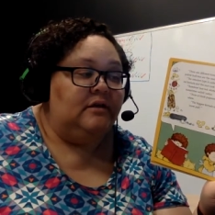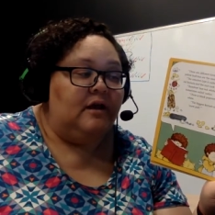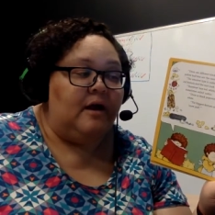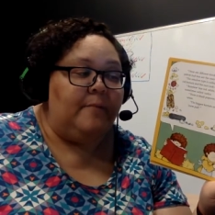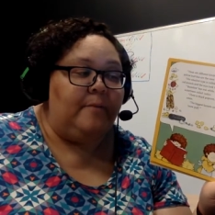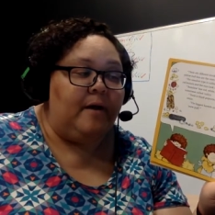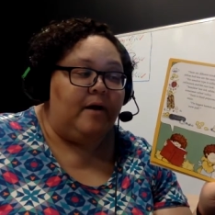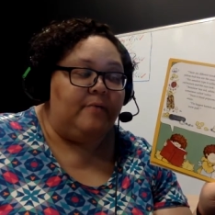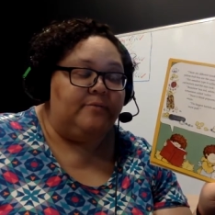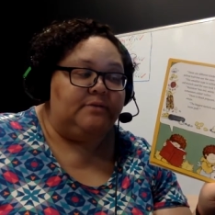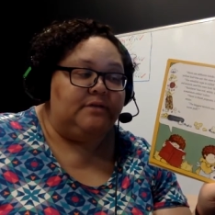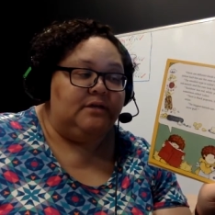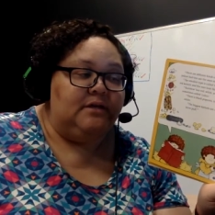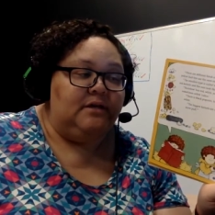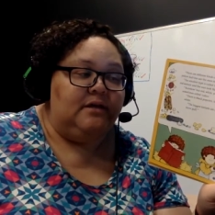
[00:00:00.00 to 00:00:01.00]
are popped,
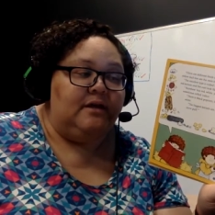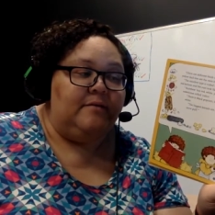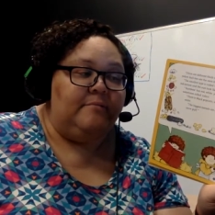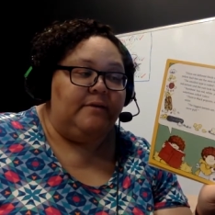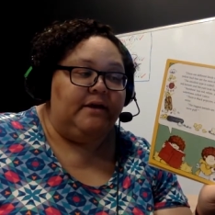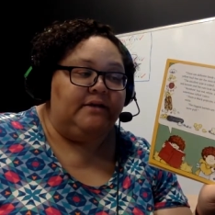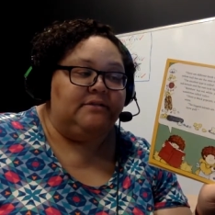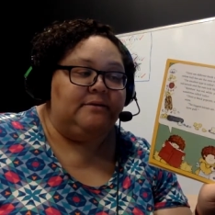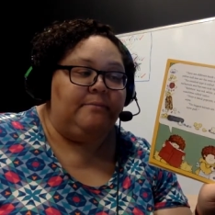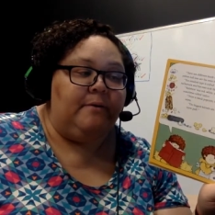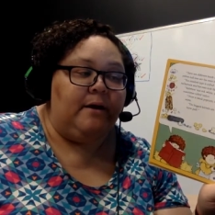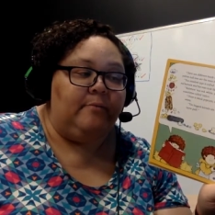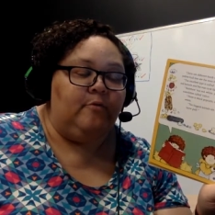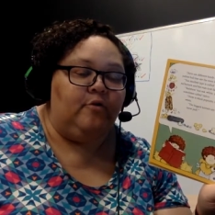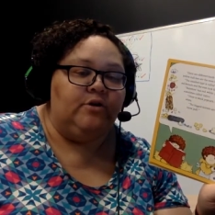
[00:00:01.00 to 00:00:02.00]
it makes the
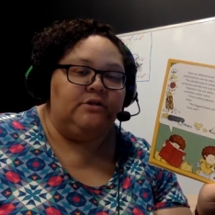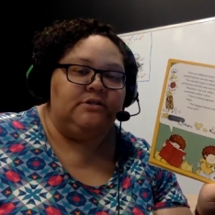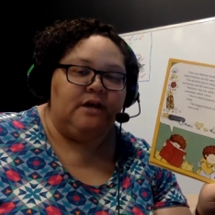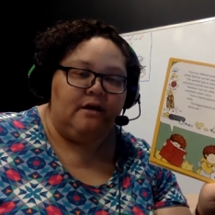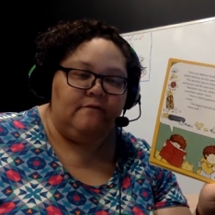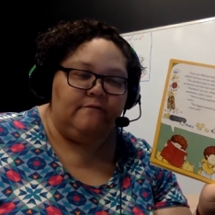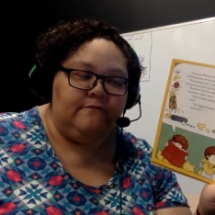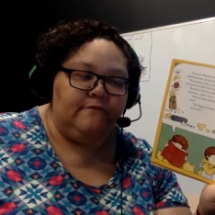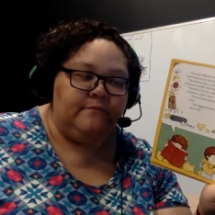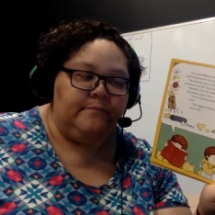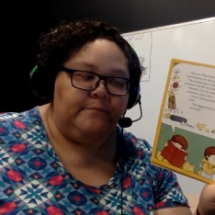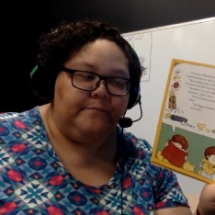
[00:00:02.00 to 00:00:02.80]
popcorn tough.